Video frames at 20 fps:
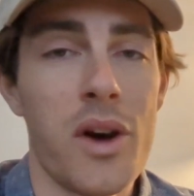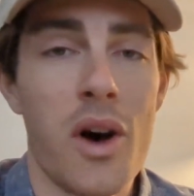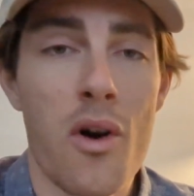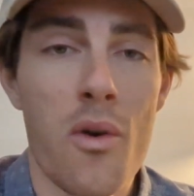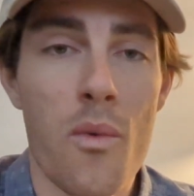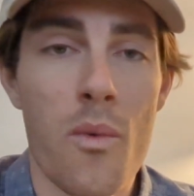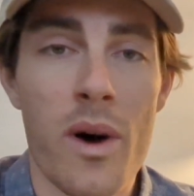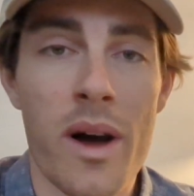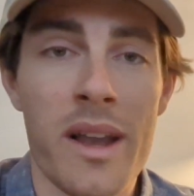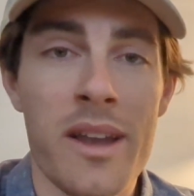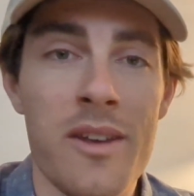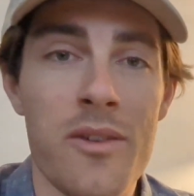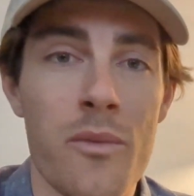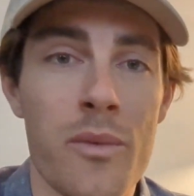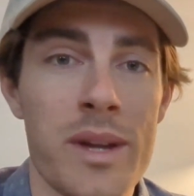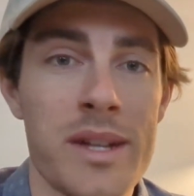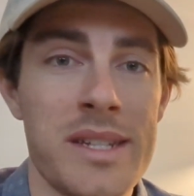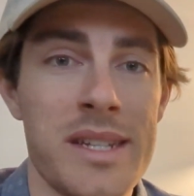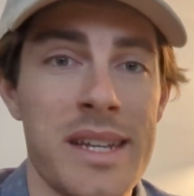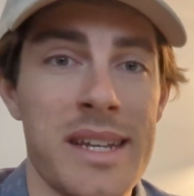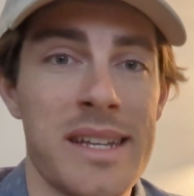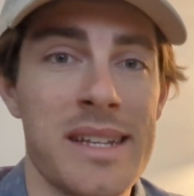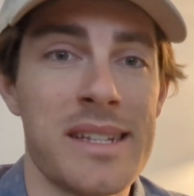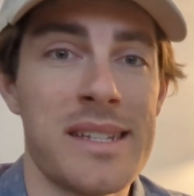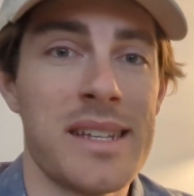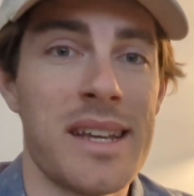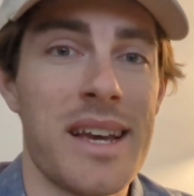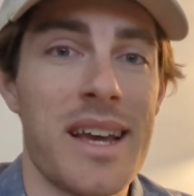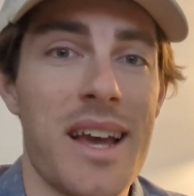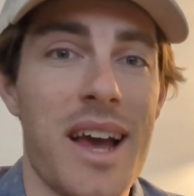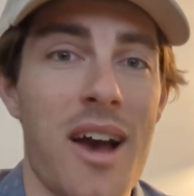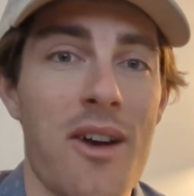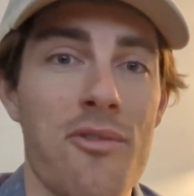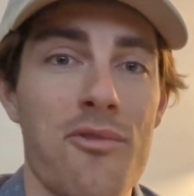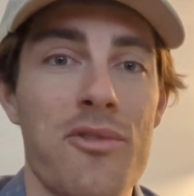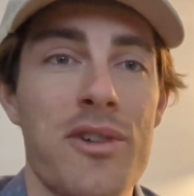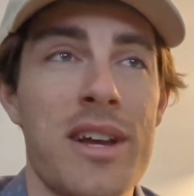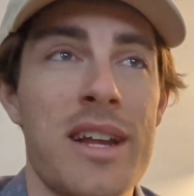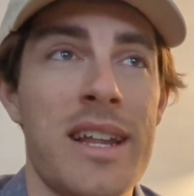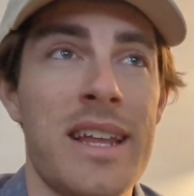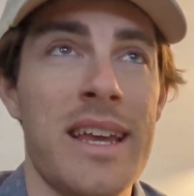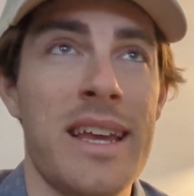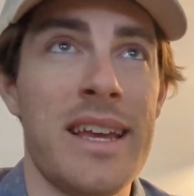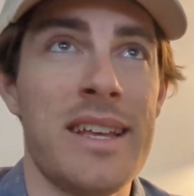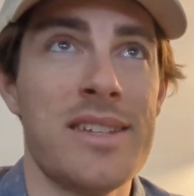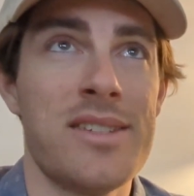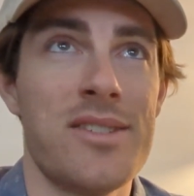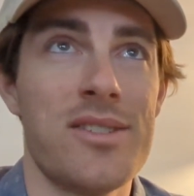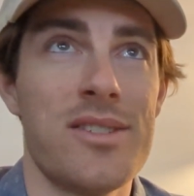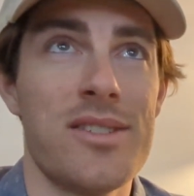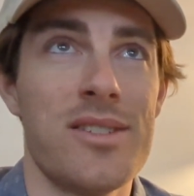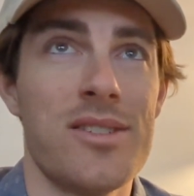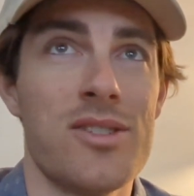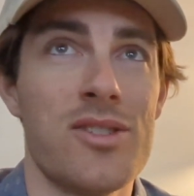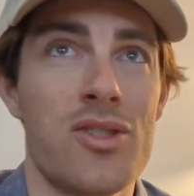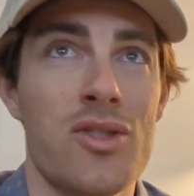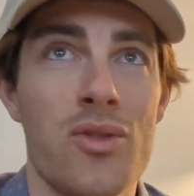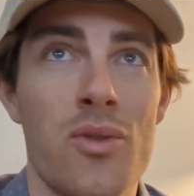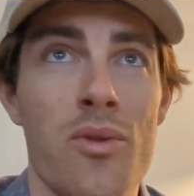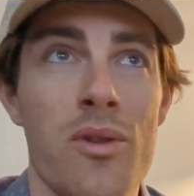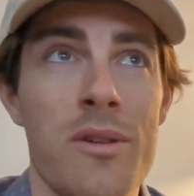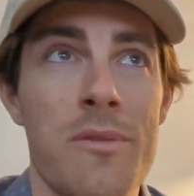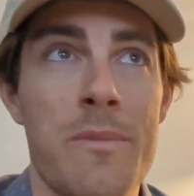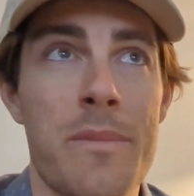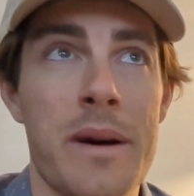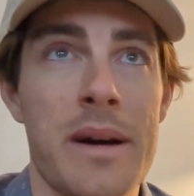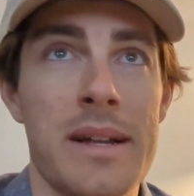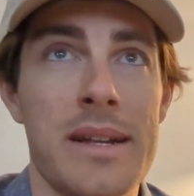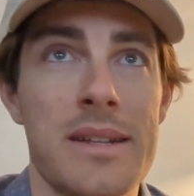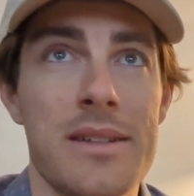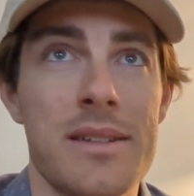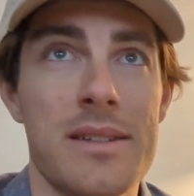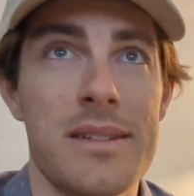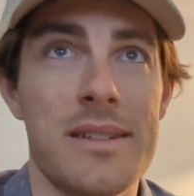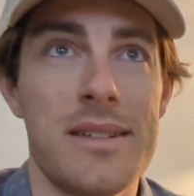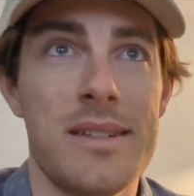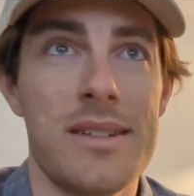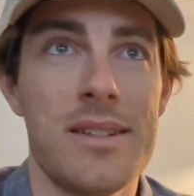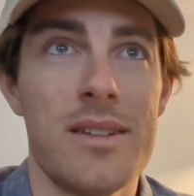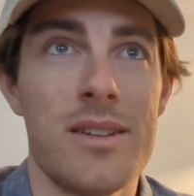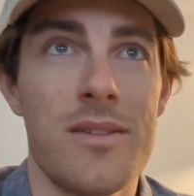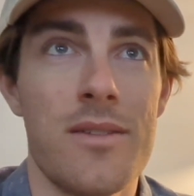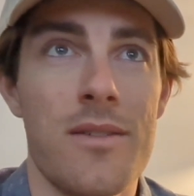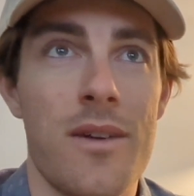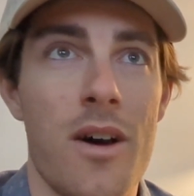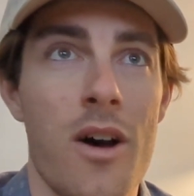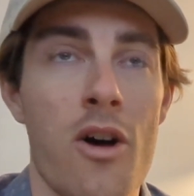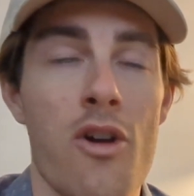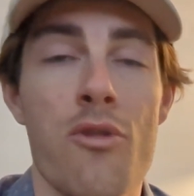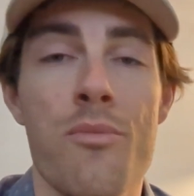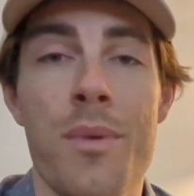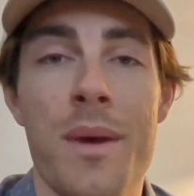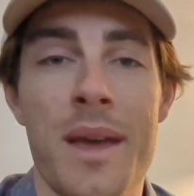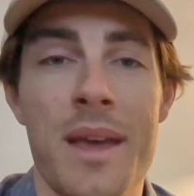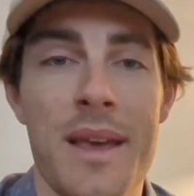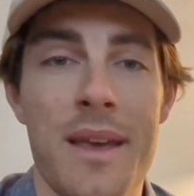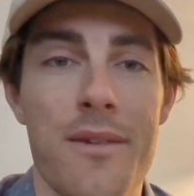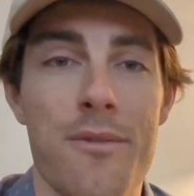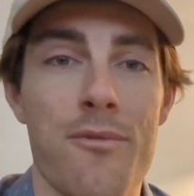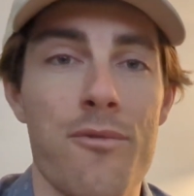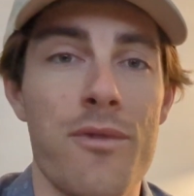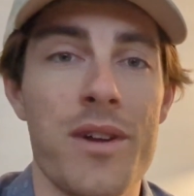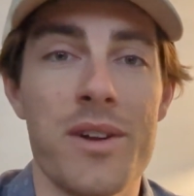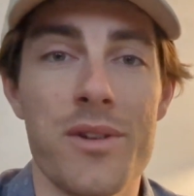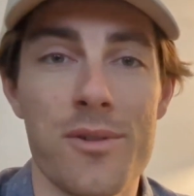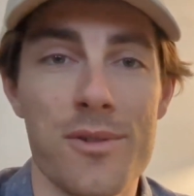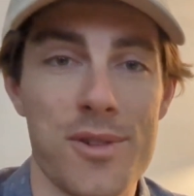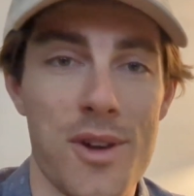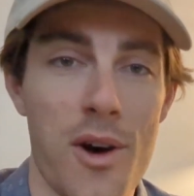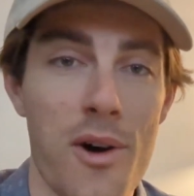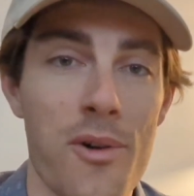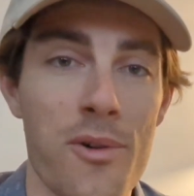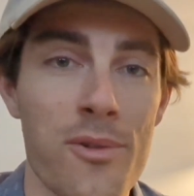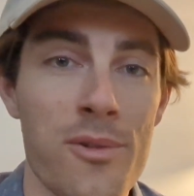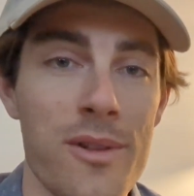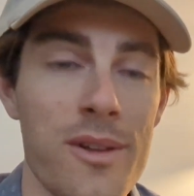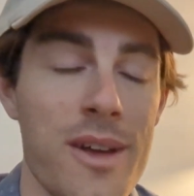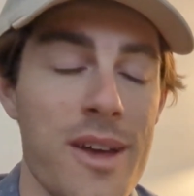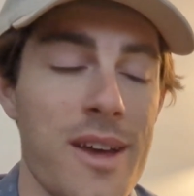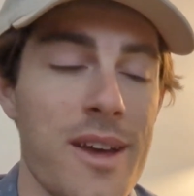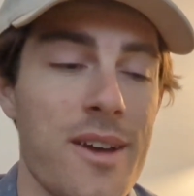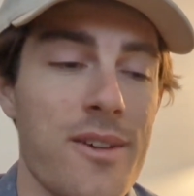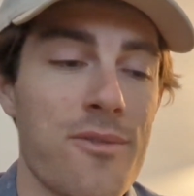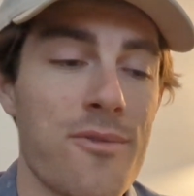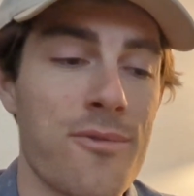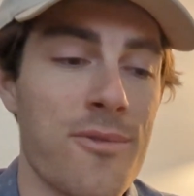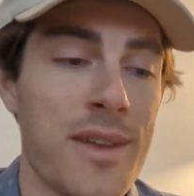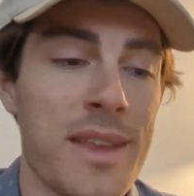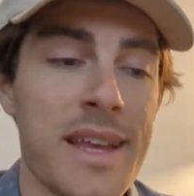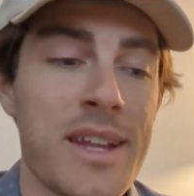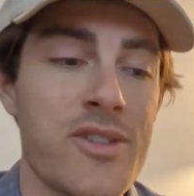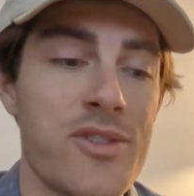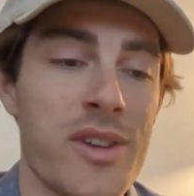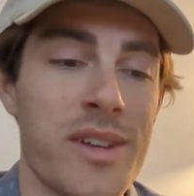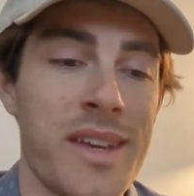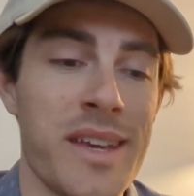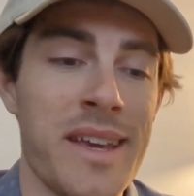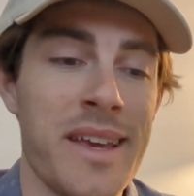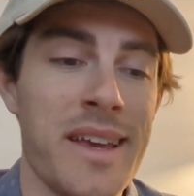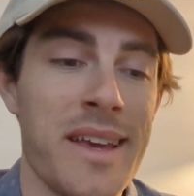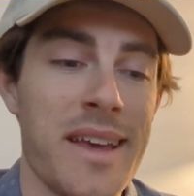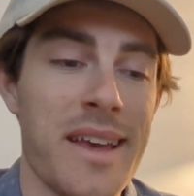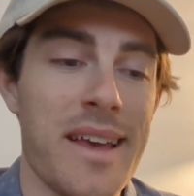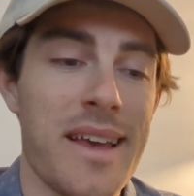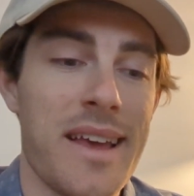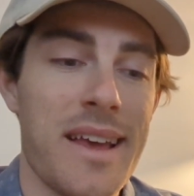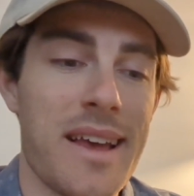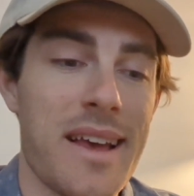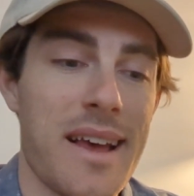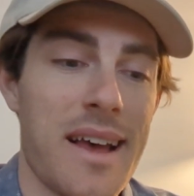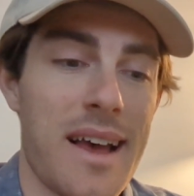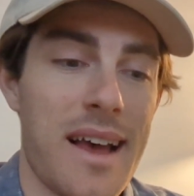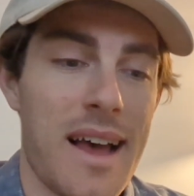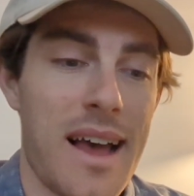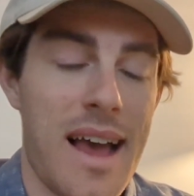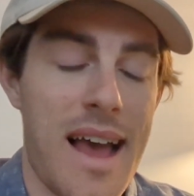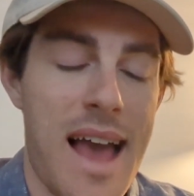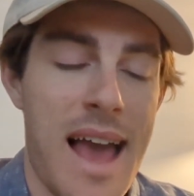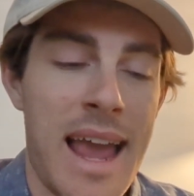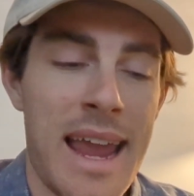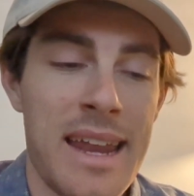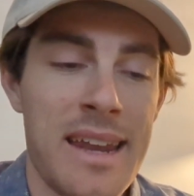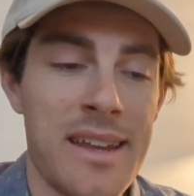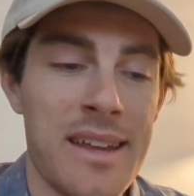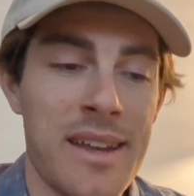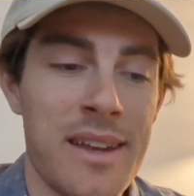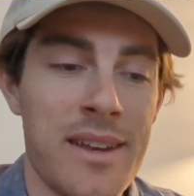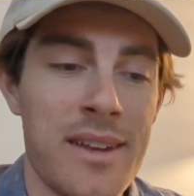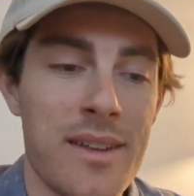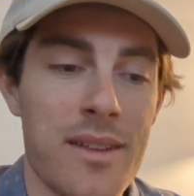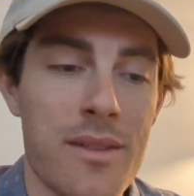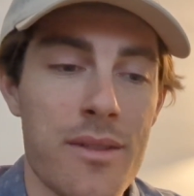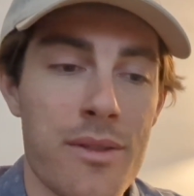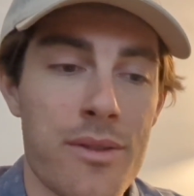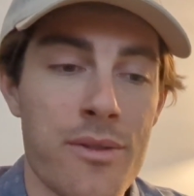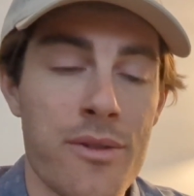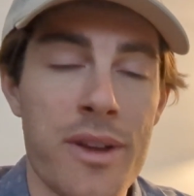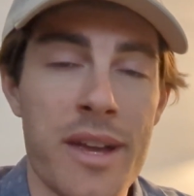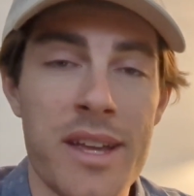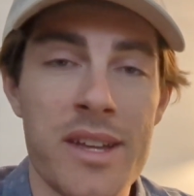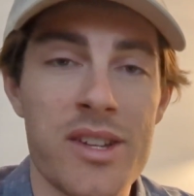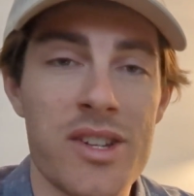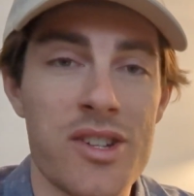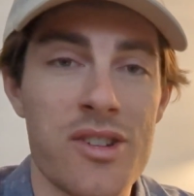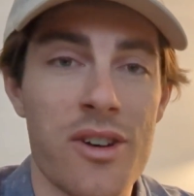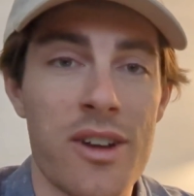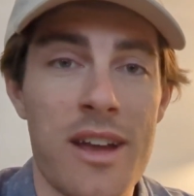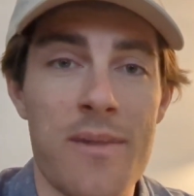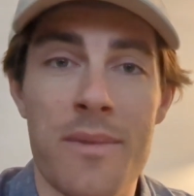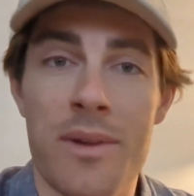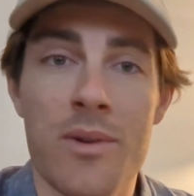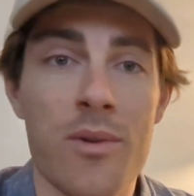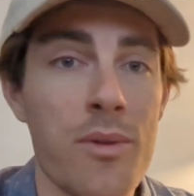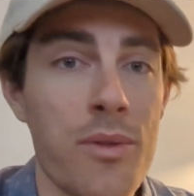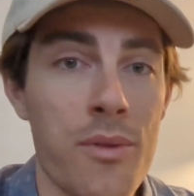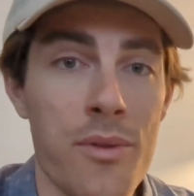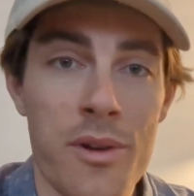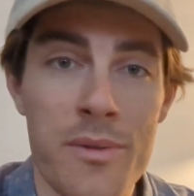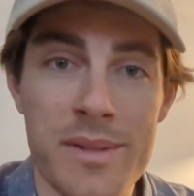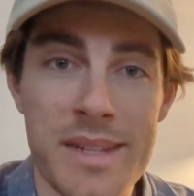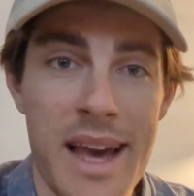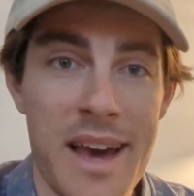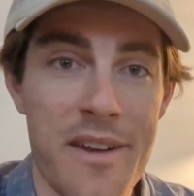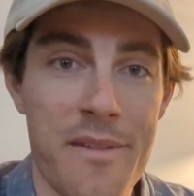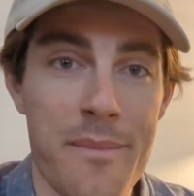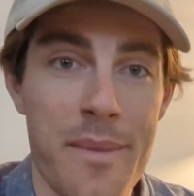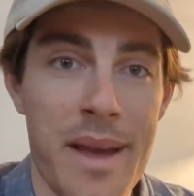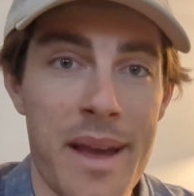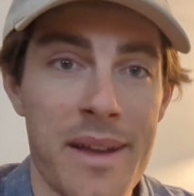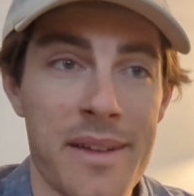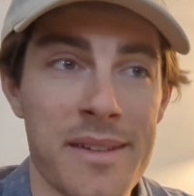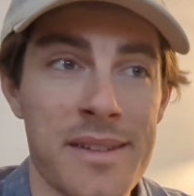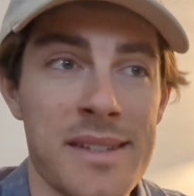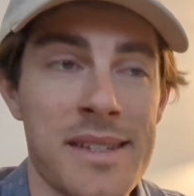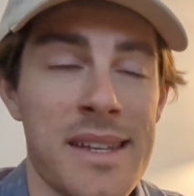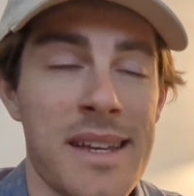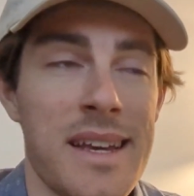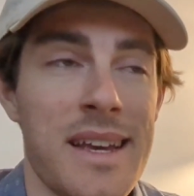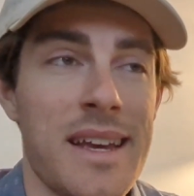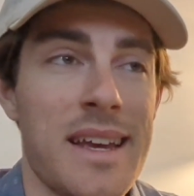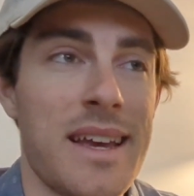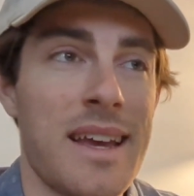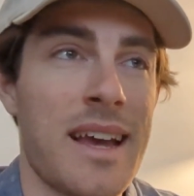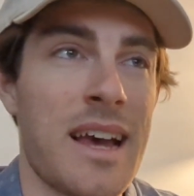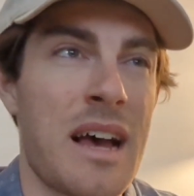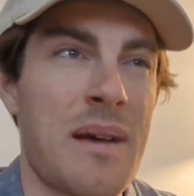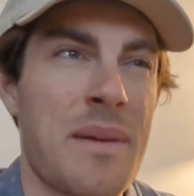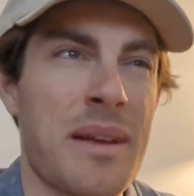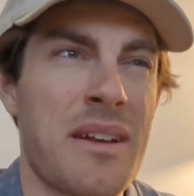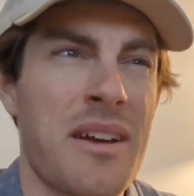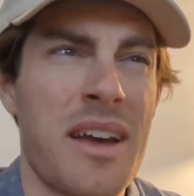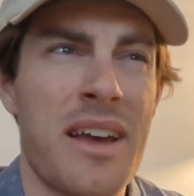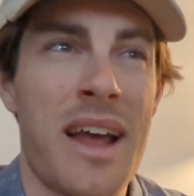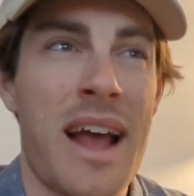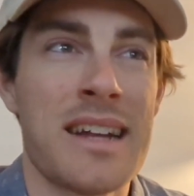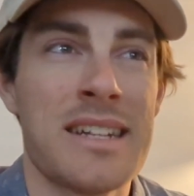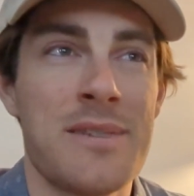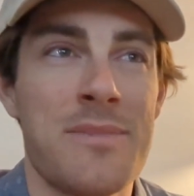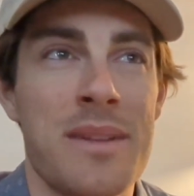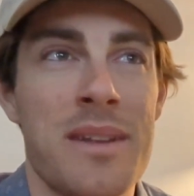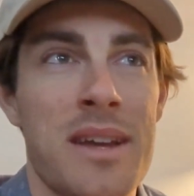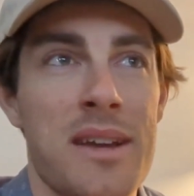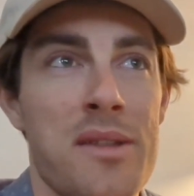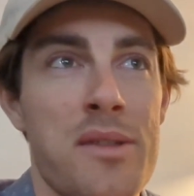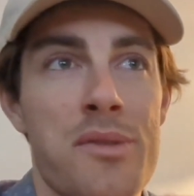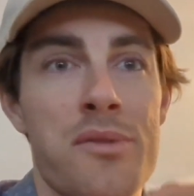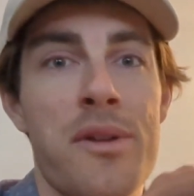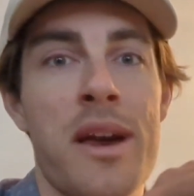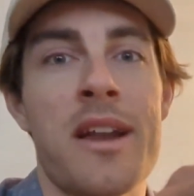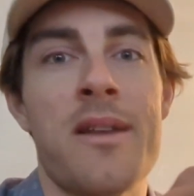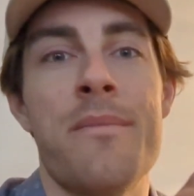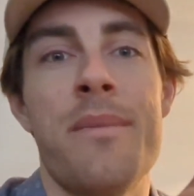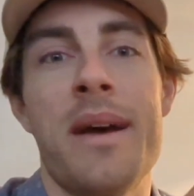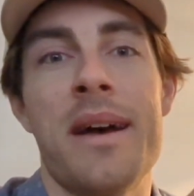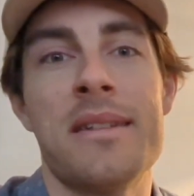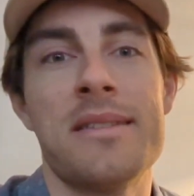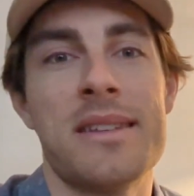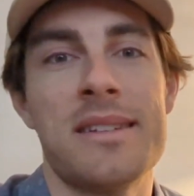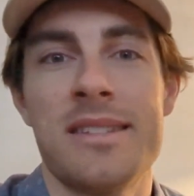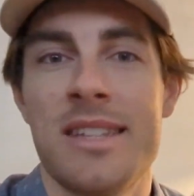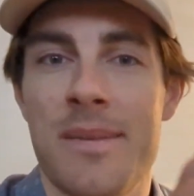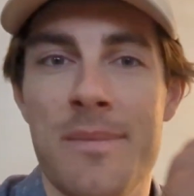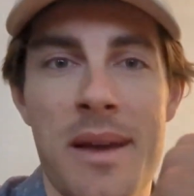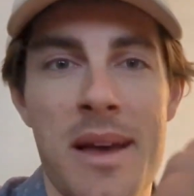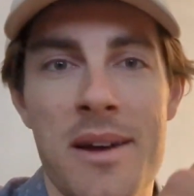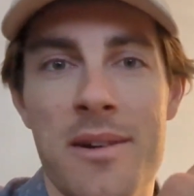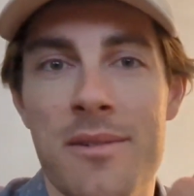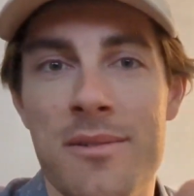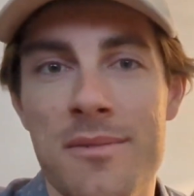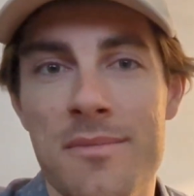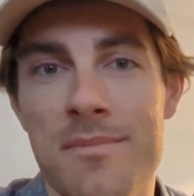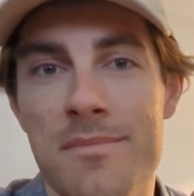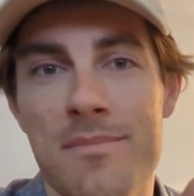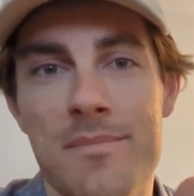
to hole 1, which is a really short but OB riddled hole, really tricky. Hayden threw his shot, and we all thought it was out of bounds. It actually went through out of bounds, and somehow